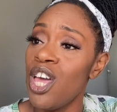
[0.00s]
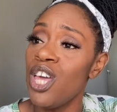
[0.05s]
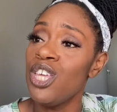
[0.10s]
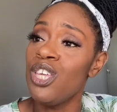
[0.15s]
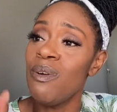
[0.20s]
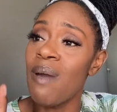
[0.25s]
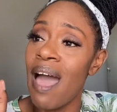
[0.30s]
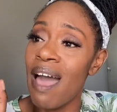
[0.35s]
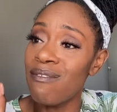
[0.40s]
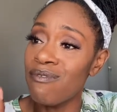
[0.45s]

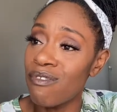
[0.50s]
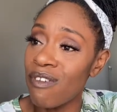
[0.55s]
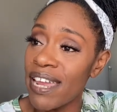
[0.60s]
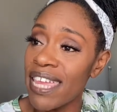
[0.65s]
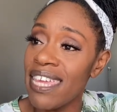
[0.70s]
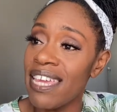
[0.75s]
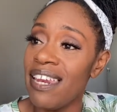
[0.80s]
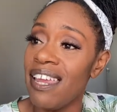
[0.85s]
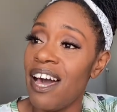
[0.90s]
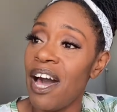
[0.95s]
You have
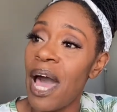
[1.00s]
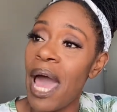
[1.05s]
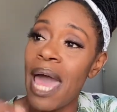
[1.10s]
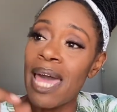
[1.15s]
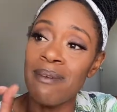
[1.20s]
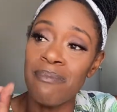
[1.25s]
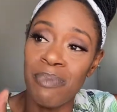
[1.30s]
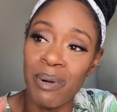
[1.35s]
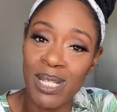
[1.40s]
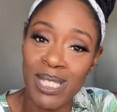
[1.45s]
regular
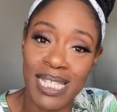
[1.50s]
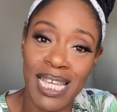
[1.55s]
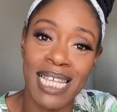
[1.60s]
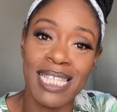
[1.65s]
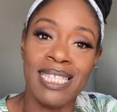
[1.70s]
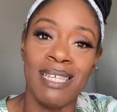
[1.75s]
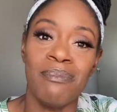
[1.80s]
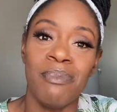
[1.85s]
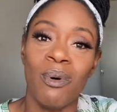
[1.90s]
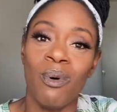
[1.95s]
and
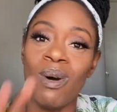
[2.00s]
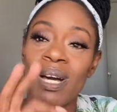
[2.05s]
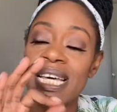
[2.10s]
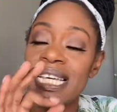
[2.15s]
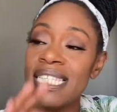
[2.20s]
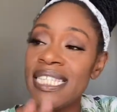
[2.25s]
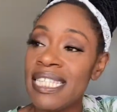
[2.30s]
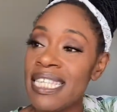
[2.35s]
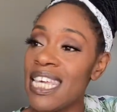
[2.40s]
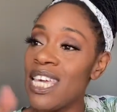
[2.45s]
predictable
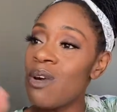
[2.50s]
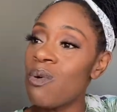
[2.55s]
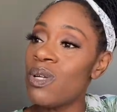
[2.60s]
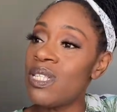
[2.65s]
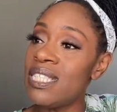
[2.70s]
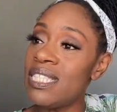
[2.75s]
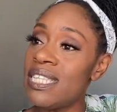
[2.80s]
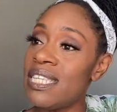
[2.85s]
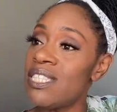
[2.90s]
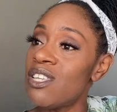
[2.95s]

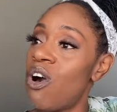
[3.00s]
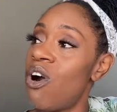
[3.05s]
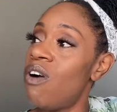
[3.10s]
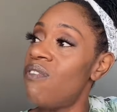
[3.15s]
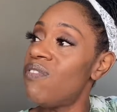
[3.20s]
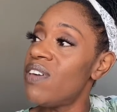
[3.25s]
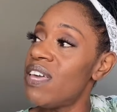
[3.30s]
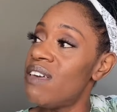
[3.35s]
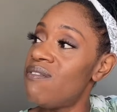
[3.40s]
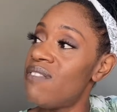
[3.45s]
sequences of
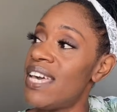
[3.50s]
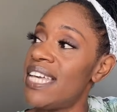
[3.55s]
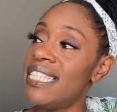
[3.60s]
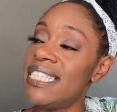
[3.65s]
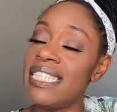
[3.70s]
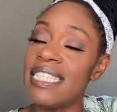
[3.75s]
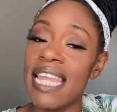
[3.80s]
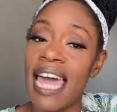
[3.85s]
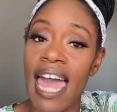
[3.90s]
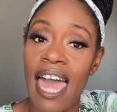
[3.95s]

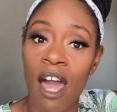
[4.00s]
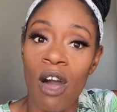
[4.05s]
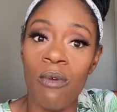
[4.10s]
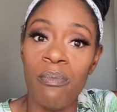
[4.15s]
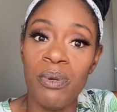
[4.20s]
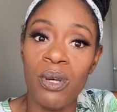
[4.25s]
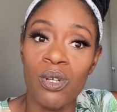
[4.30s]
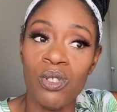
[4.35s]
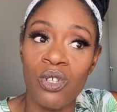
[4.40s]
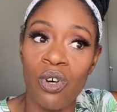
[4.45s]
events that
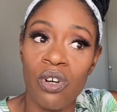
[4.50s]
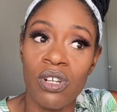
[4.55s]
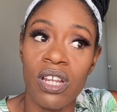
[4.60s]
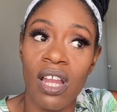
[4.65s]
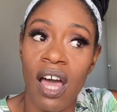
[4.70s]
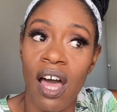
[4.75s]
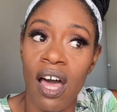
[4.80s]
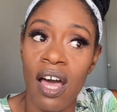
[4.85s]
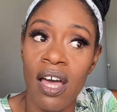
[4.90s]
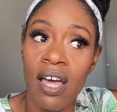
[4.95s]
help your
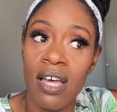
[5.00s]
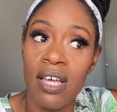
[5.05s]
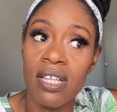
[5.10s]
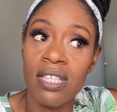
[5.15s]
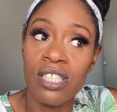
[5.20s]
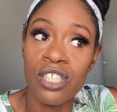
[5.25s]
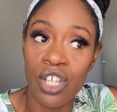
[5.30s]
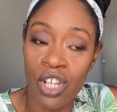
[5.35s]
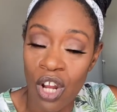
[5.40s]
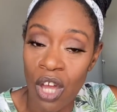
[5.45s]
toddler
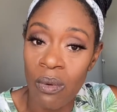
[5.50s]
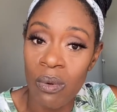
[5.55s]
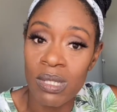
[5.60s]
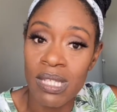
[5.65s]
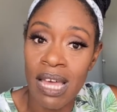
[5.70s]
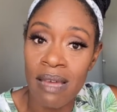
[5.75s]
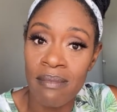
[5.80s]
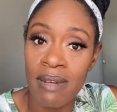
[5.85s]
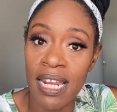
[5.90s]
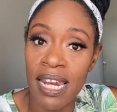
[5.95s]
to know what's
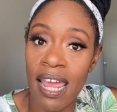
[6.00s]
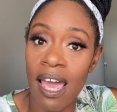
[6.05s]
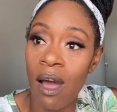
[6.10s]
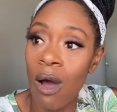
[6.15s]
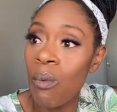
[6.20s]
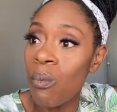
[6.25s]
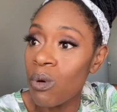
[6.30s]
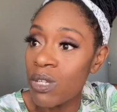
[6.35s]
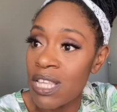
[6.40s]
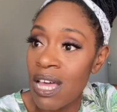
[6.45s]
happening now
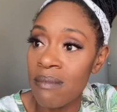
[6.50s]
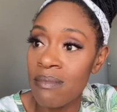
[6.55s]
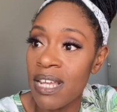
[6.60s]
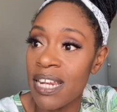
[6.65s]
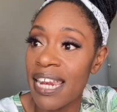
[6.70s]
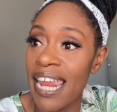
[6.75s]
and what's happening